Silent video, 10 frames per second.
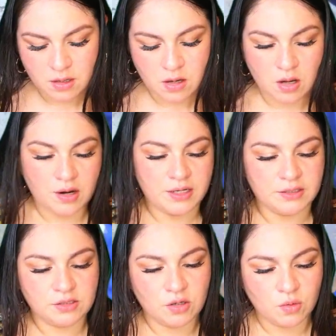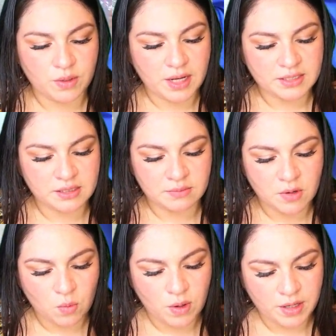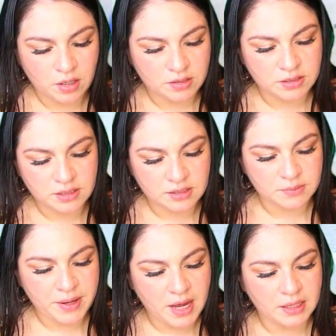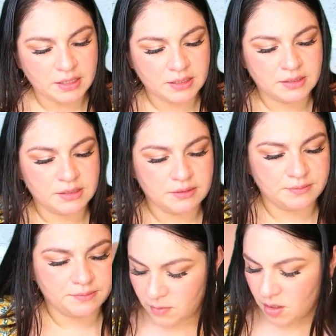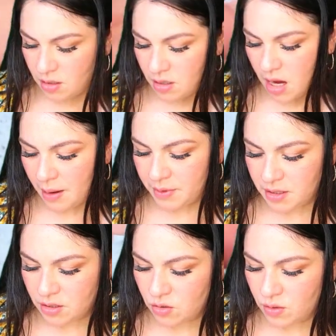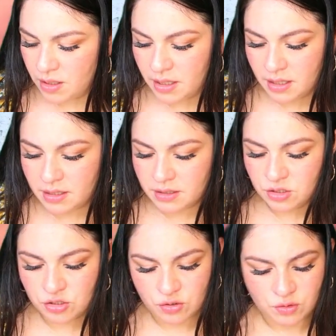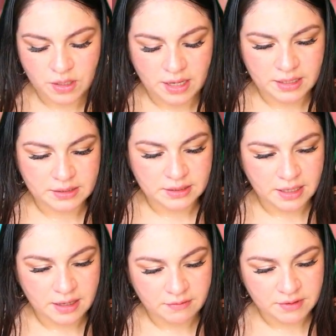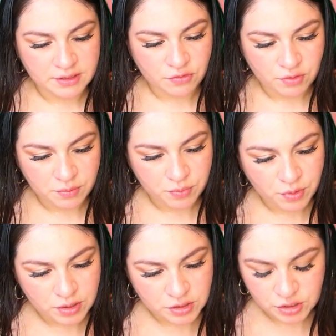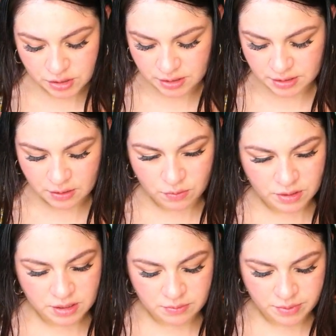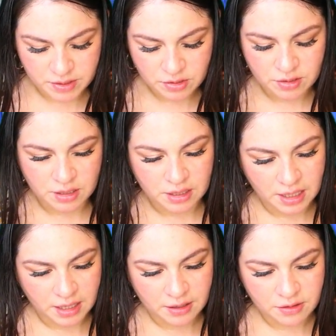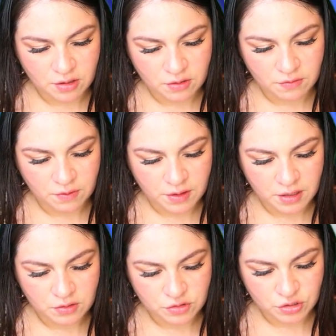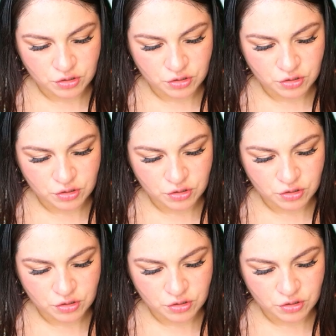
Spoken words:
All right, so we got some white onto this palette. I'm gonna go ahead and show you guys. I have these 3 brushes. It really depends on the length of the nails you're